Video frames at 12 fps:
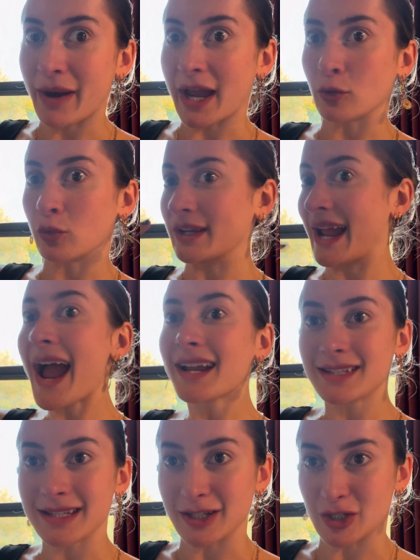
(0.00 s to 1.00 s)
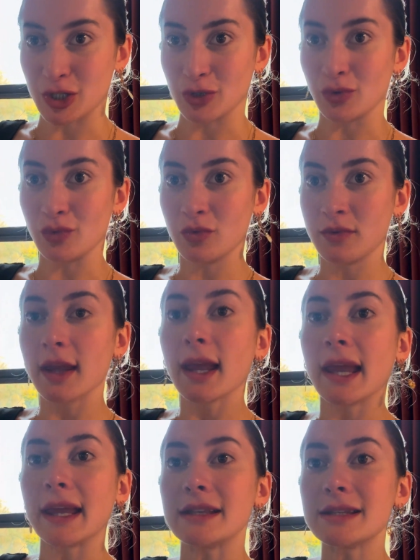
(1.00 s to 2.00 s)
by reacting to,
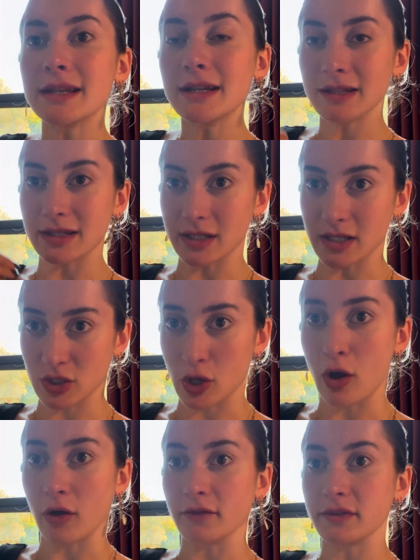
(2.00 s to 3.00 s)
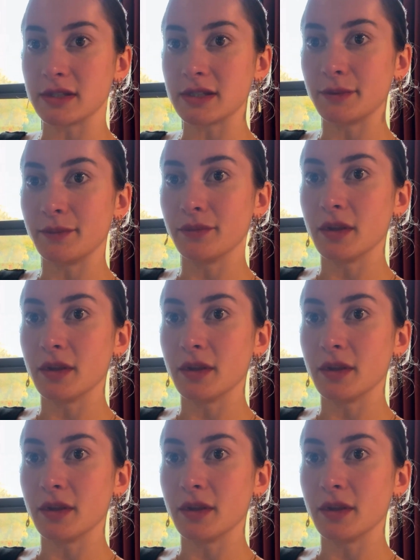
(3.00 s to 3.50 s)
it dissolves.